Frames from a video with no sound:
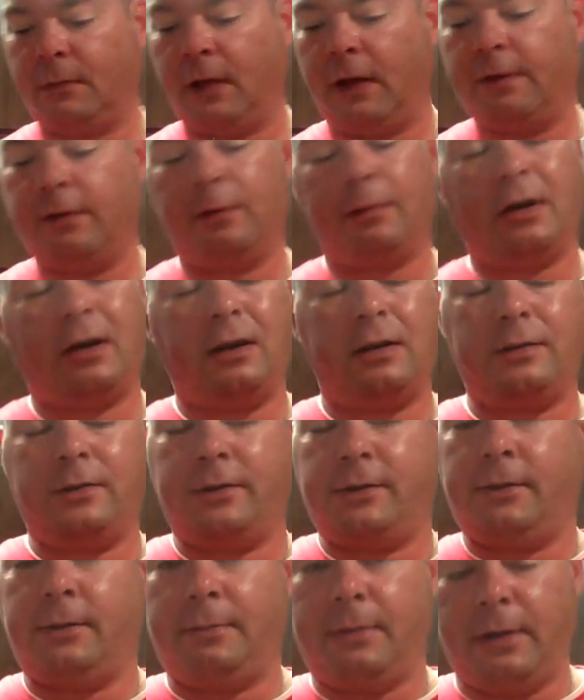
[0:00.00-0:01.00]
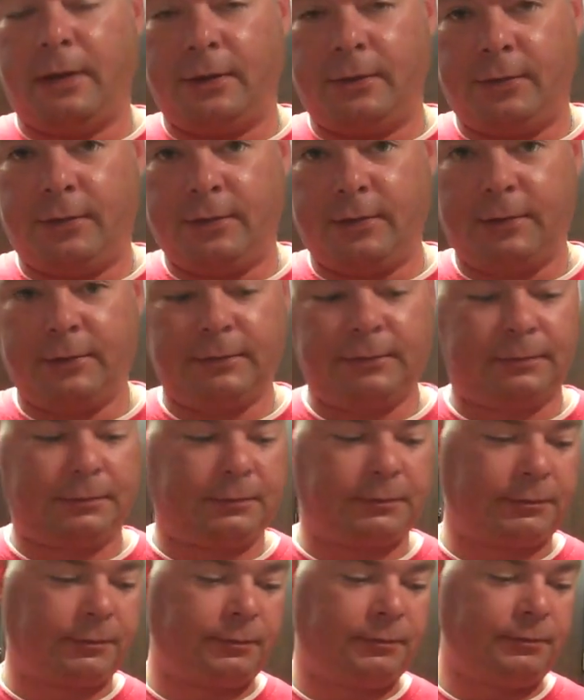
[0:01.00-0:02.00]
Everybody's is the
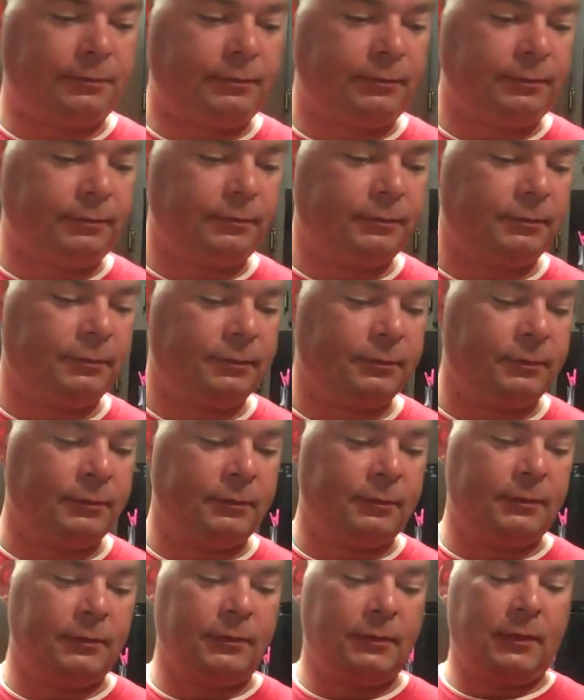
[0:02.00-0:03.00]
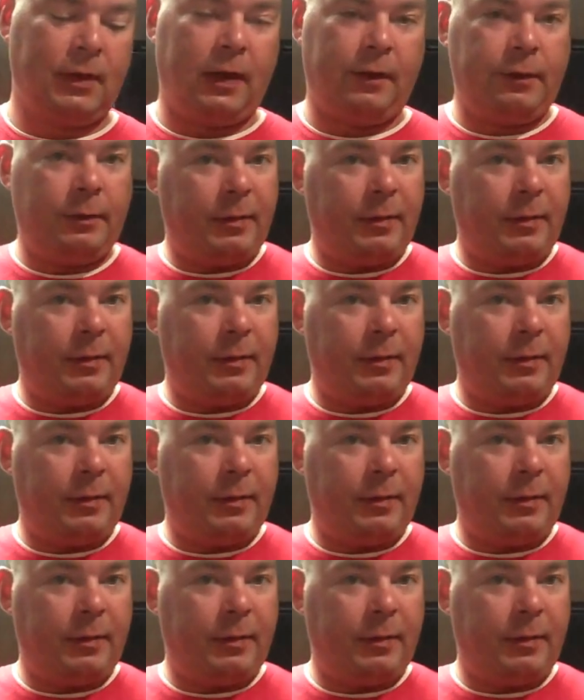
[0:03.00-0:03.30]
best.